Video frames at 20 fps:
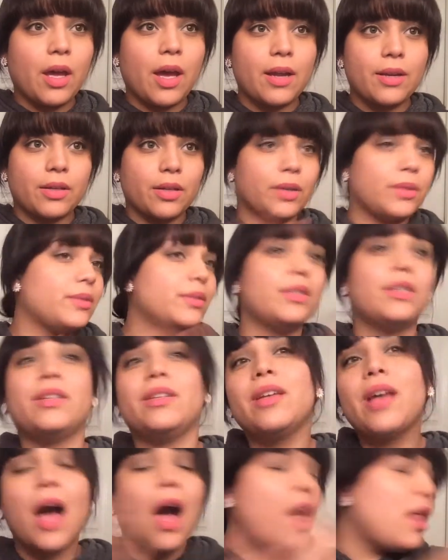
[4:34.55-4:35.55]
I don't know,
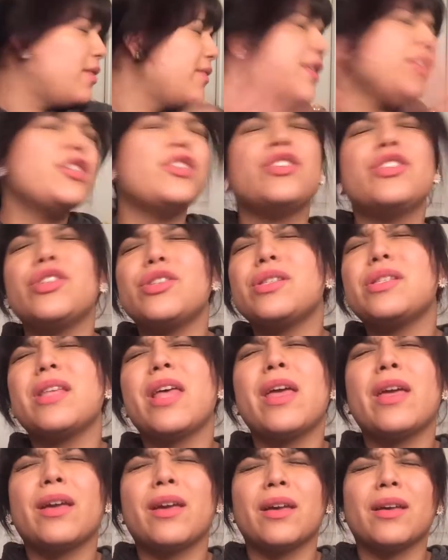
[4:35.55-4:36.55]
it, all of it should just
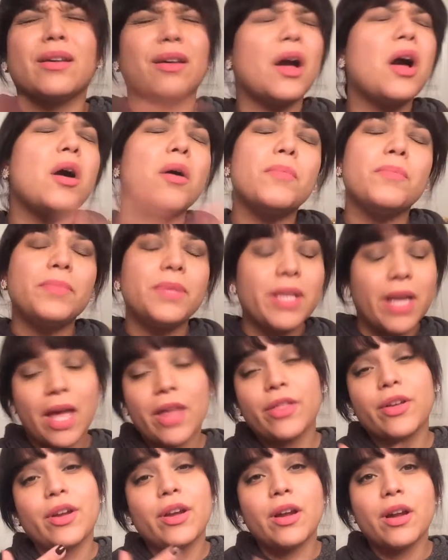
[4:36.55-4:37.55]
like come
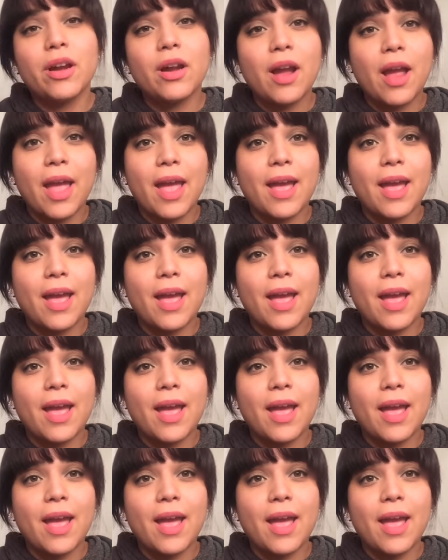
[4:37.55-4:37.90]
together.